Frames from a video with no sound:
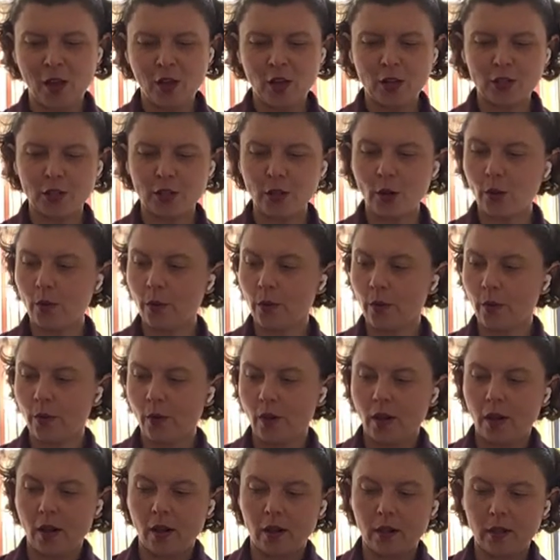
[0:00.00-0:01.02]
So
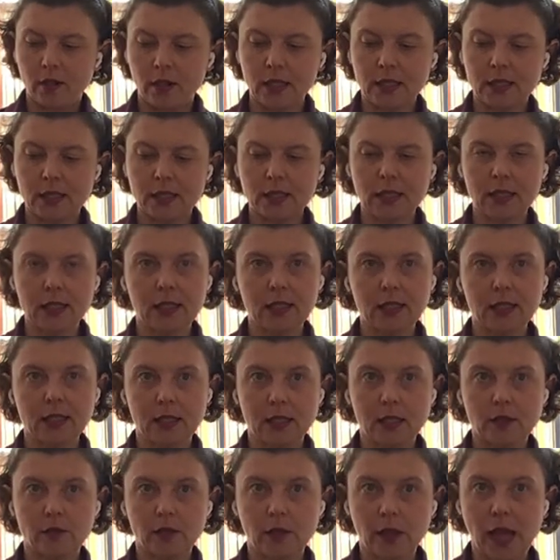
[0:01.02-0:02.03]
this lid
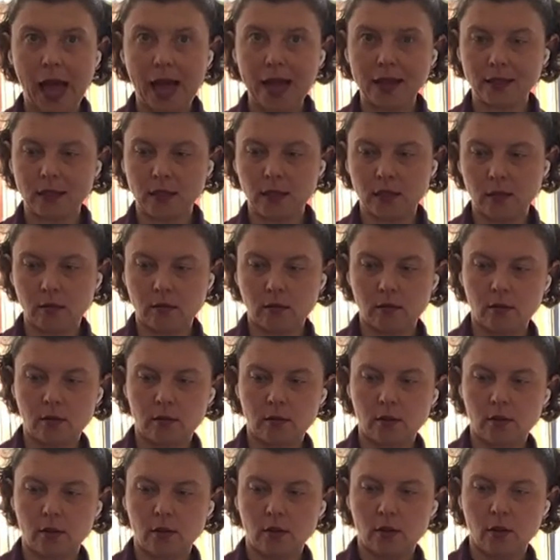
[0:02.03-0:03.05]
is flat.
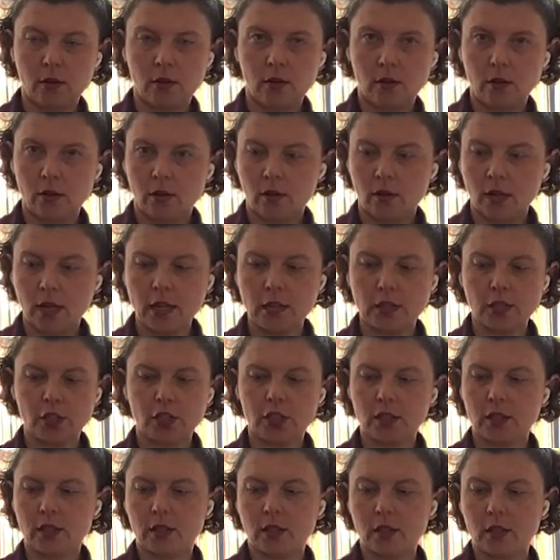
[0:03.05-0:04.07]
It's
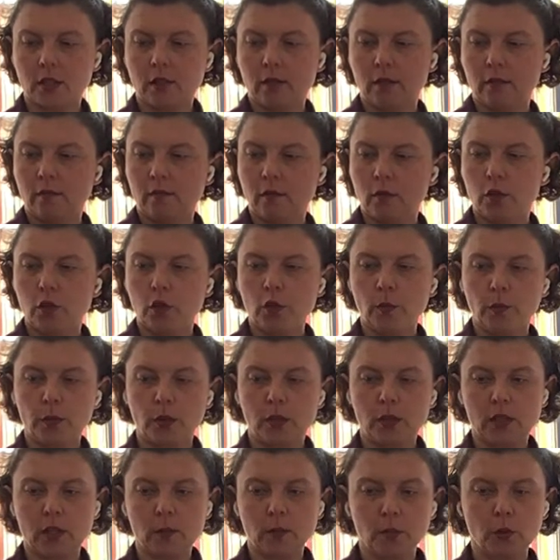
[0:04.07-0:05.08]
just a super
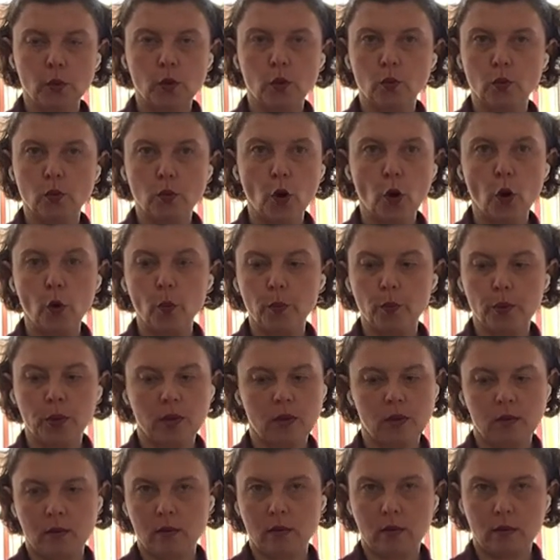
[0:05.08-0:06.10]
simple rope
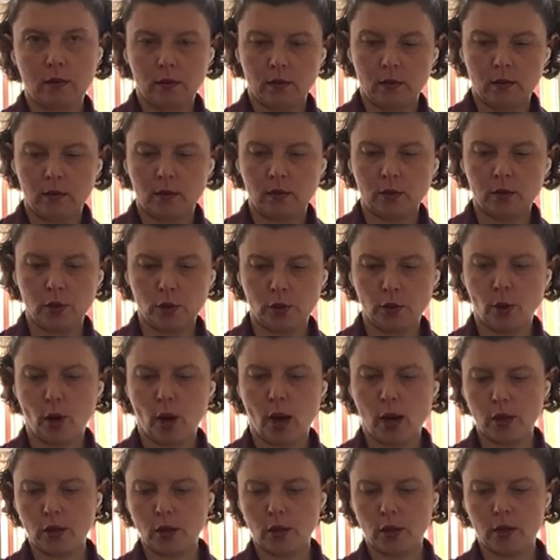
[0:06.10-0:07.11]

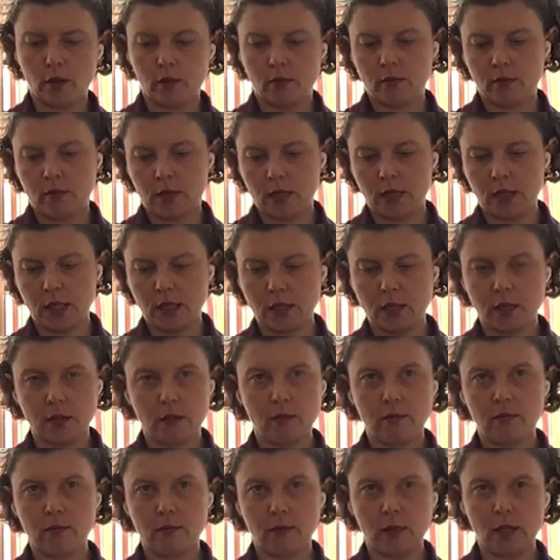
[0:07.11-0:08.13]
dryer
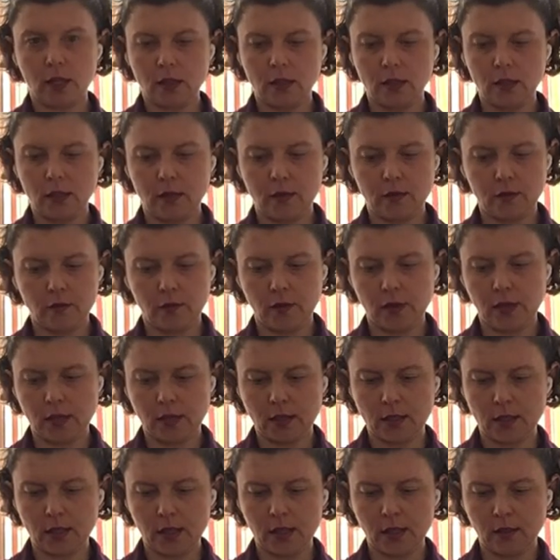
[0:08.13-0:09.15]
system. Nothing
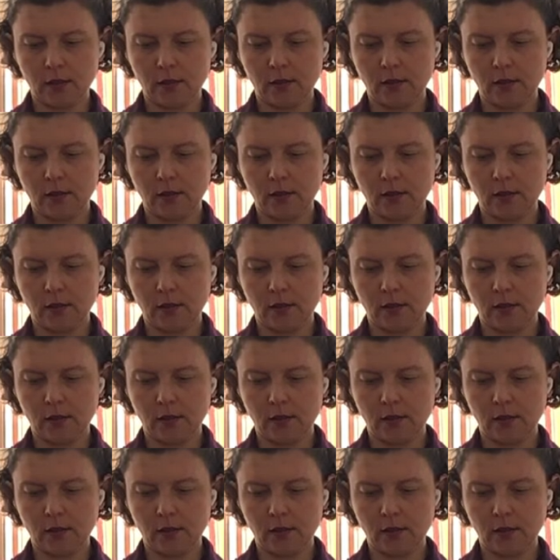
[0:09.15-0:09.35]
fancy.